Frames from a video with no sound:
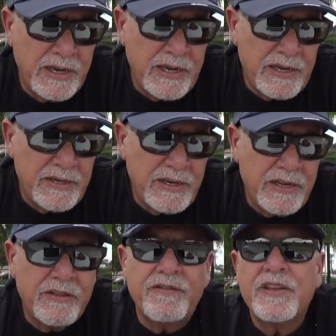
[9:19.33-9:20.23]
And
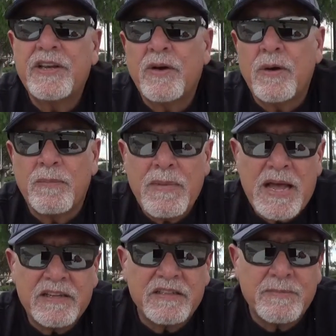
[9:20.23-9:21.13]
in the video, a
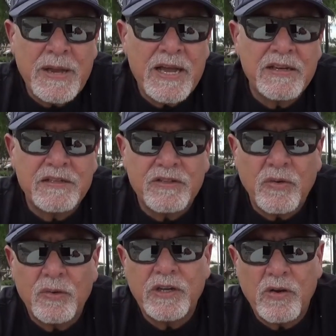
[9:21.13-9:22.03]
masked man is
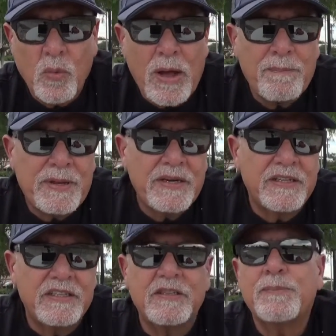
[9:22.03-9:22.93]
holding a weapon
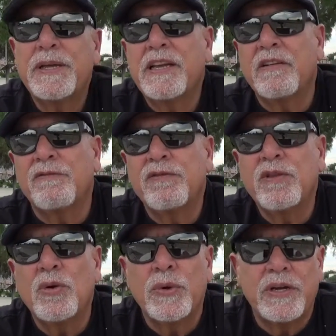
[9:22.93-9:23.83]
and he's speaking
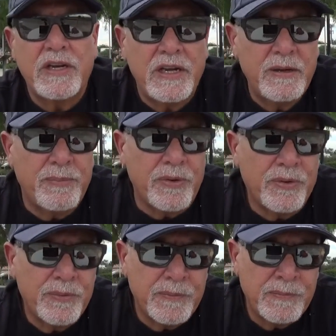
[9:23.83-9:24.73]
fluent
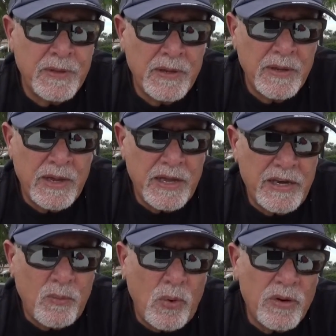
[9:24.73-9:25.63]
Hebrew.
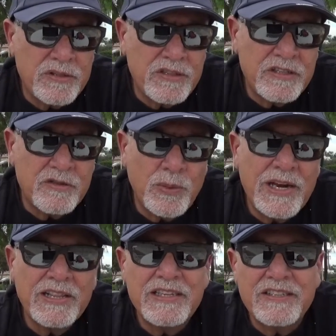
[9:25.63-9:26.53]
And he warns
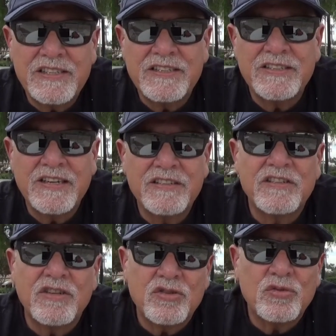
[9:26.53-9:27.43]
Israelis, he says,
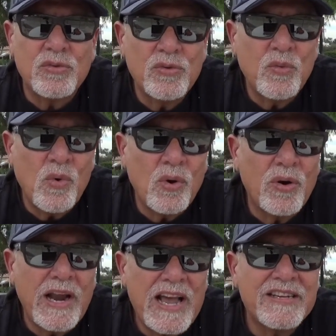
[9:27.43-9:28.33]
the true
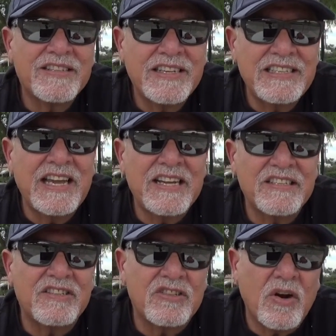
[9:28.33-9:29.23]
war hasn't yet
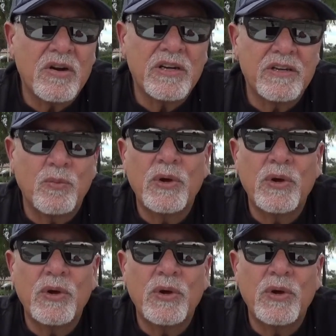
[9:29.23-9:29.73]
started.